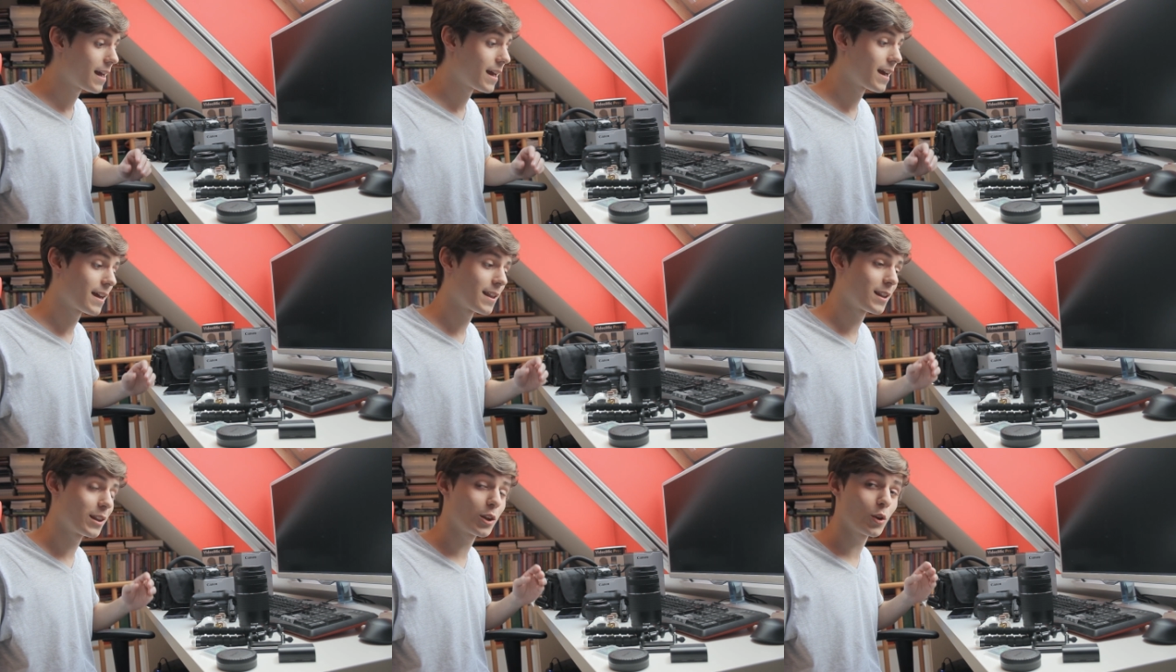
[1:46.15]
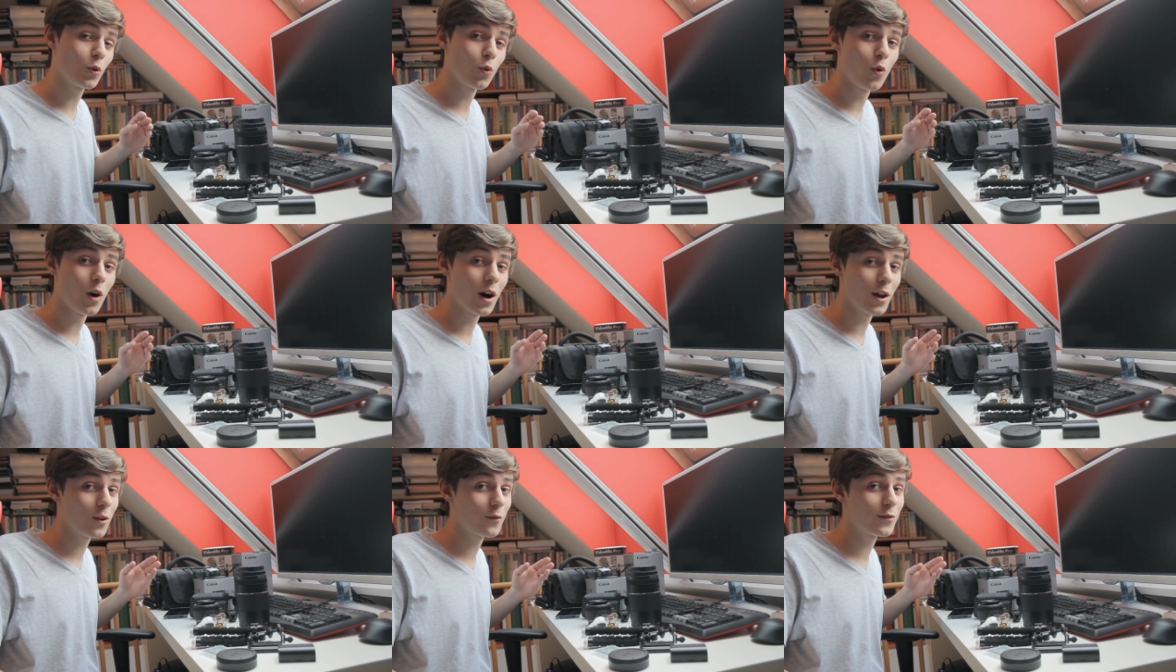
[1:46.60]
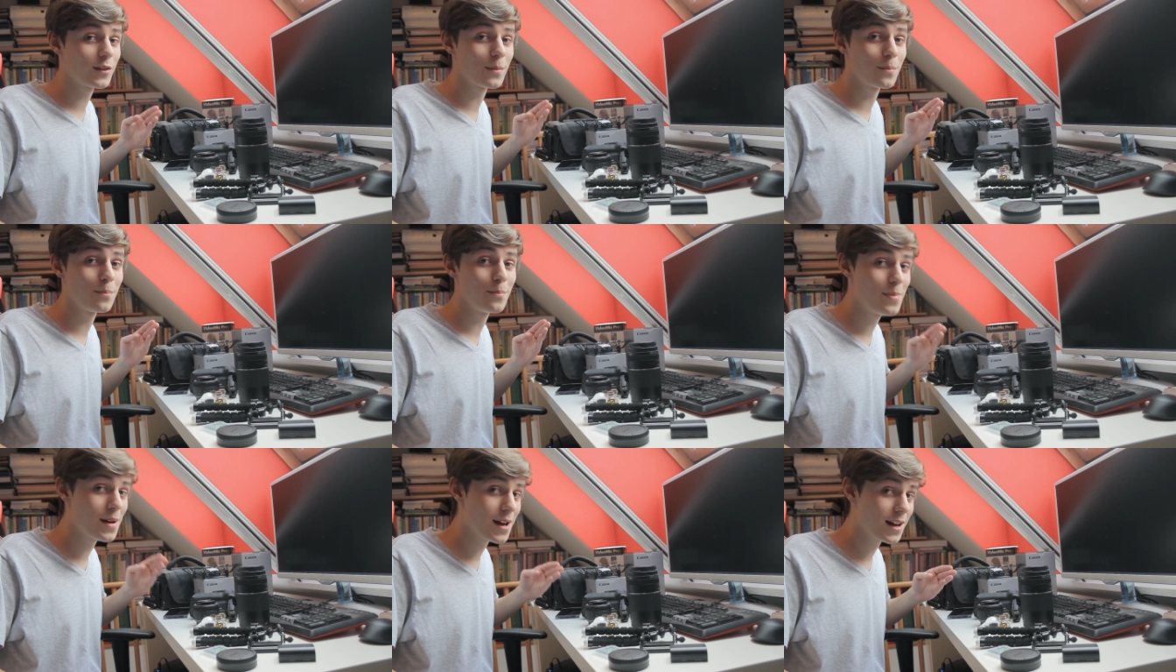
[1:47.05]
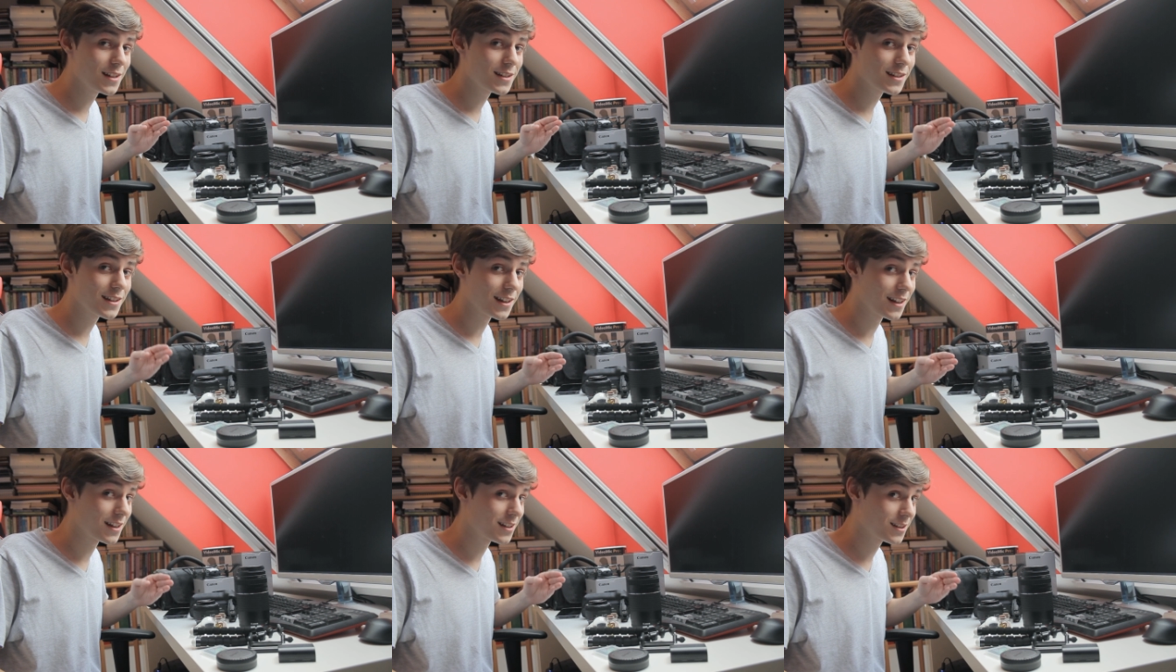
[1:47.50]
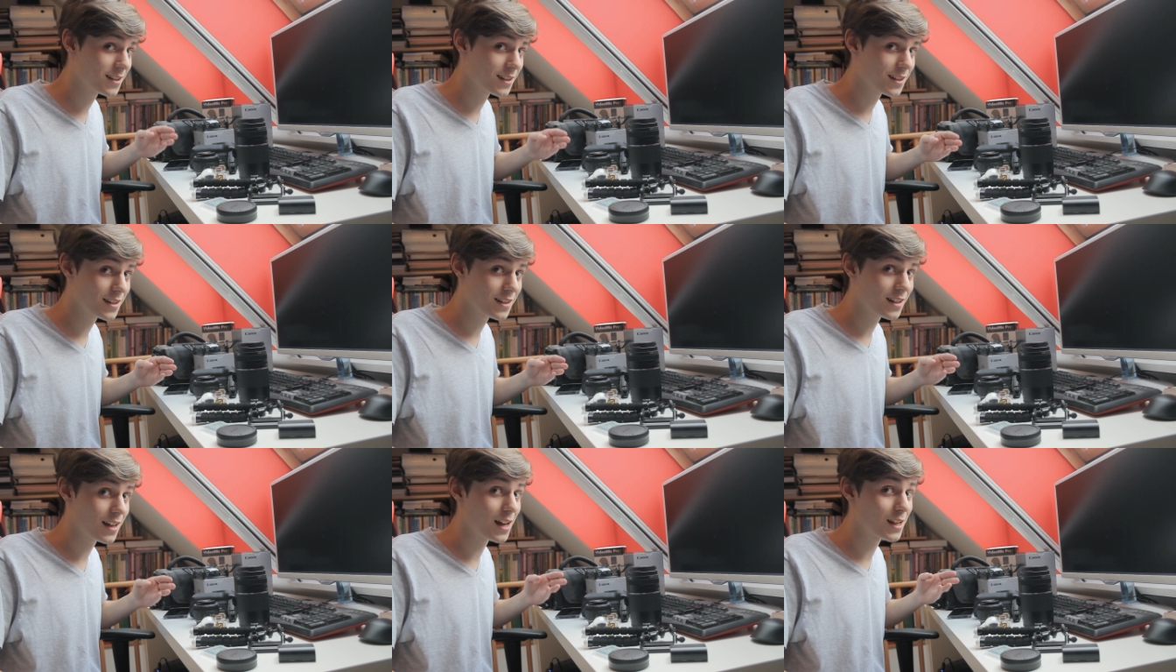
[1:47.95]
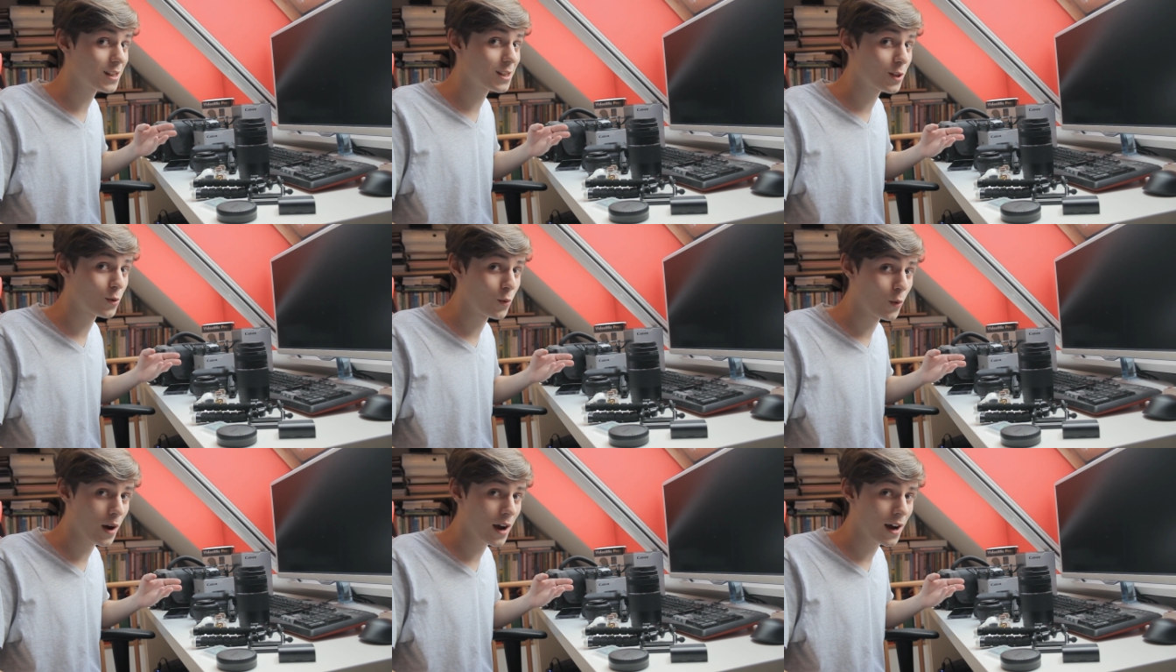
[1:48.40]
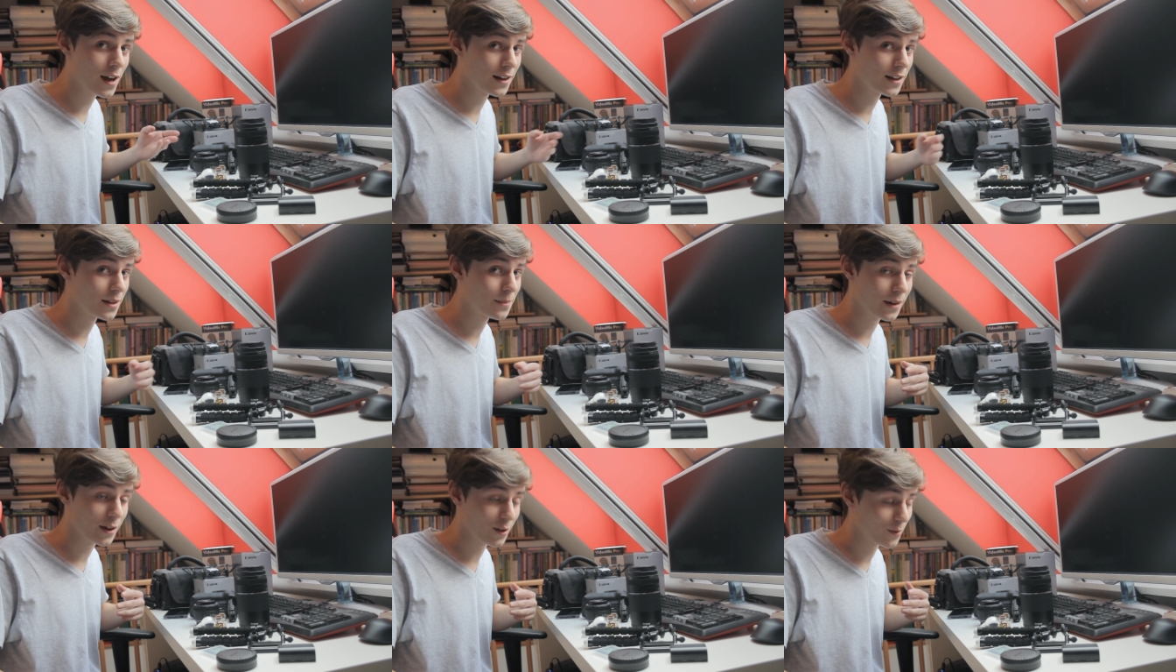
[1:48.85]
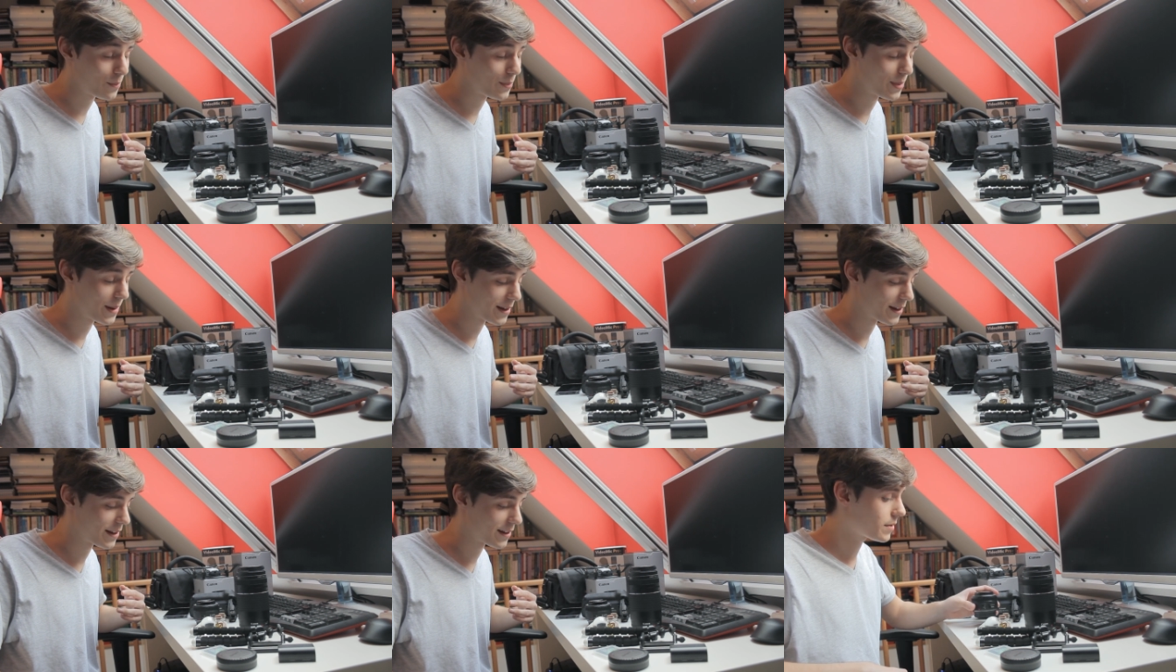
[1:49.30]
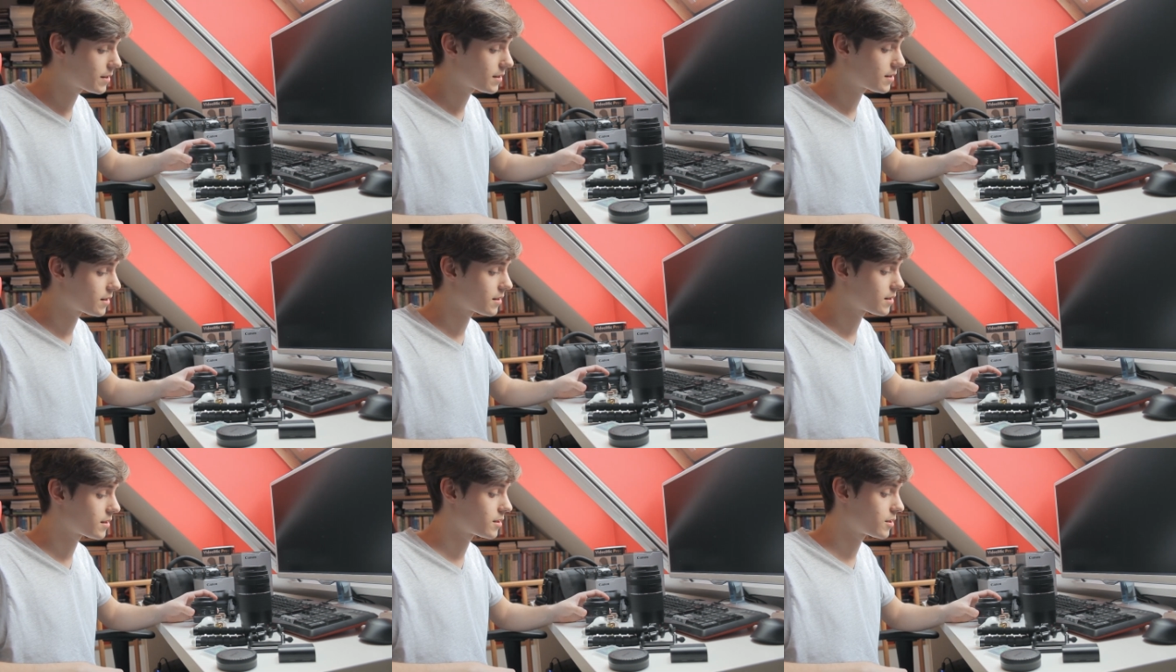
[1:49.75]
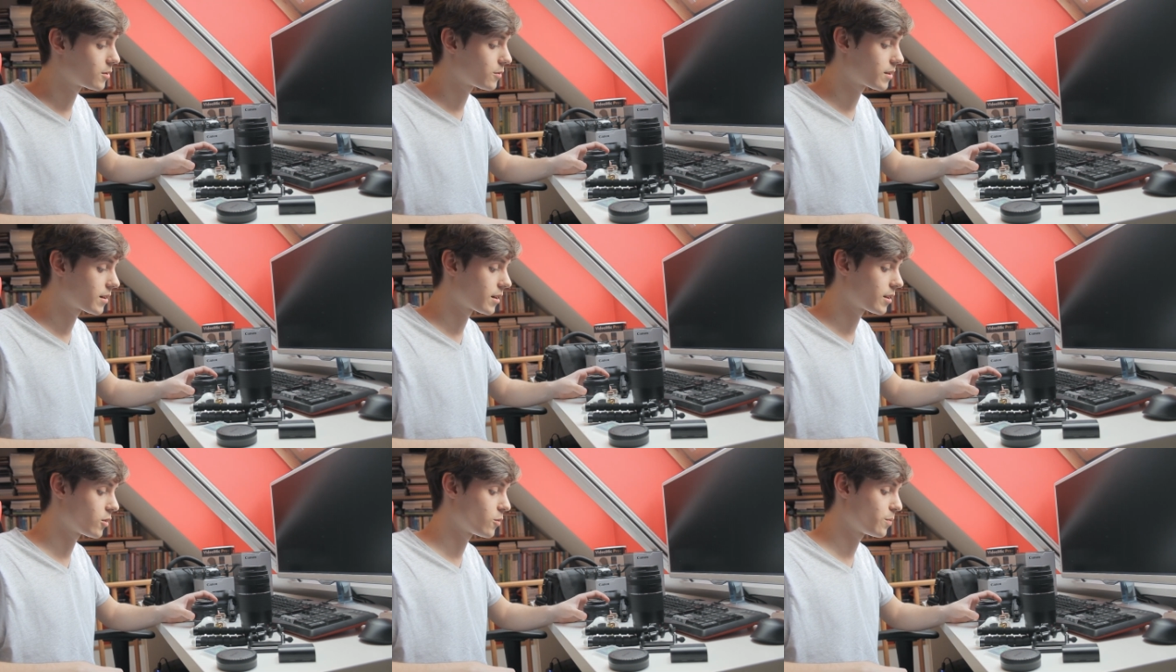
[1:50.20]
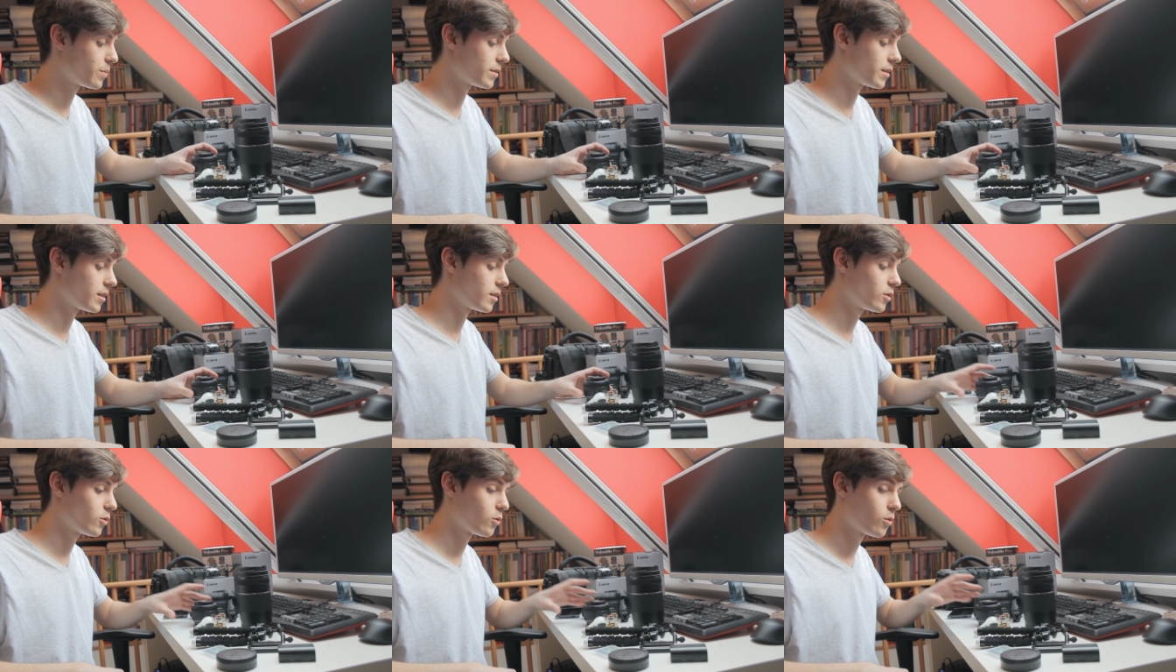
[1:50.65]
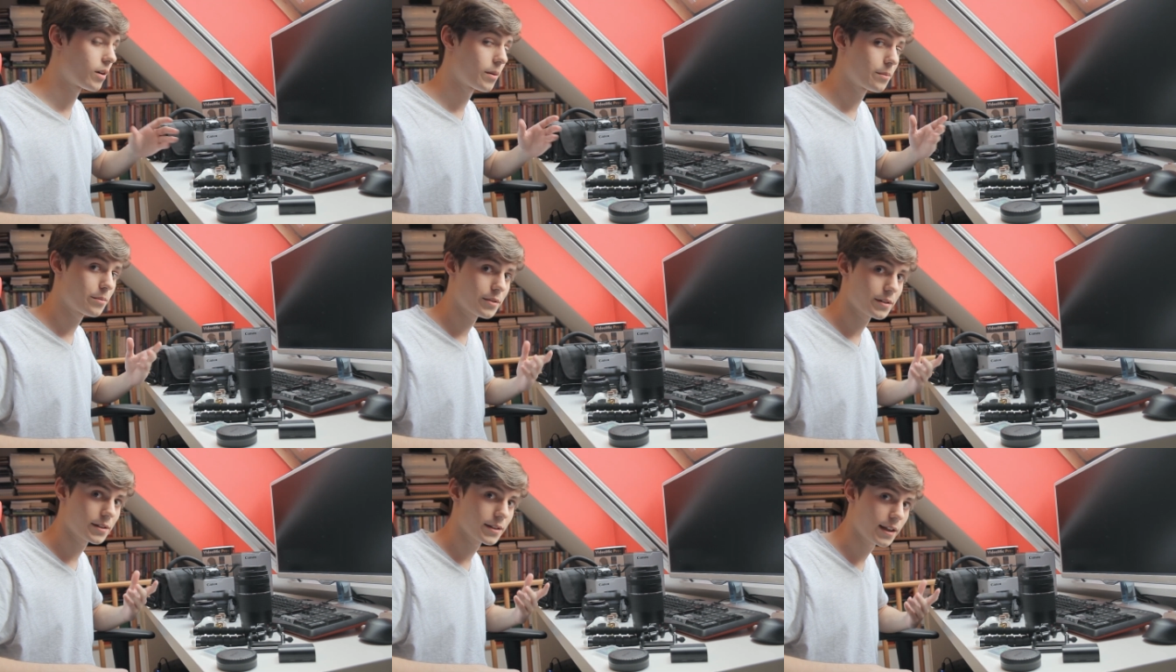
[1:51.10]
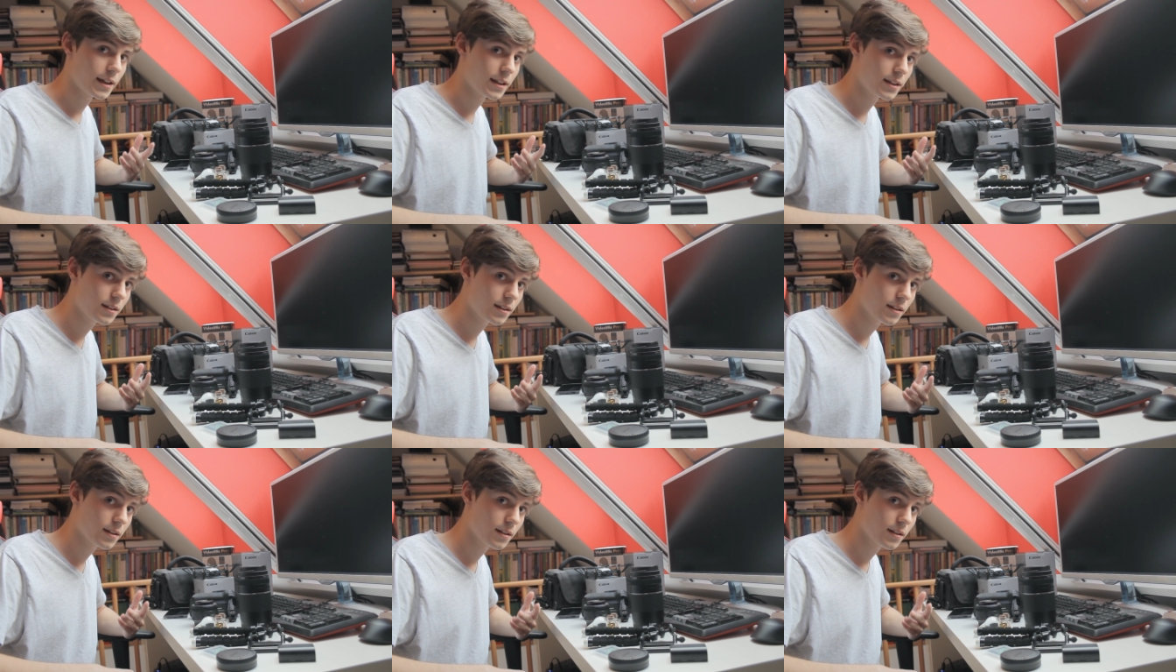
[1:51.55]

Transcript: and one of the best lenses as well in my opinion because you can open it to 1.8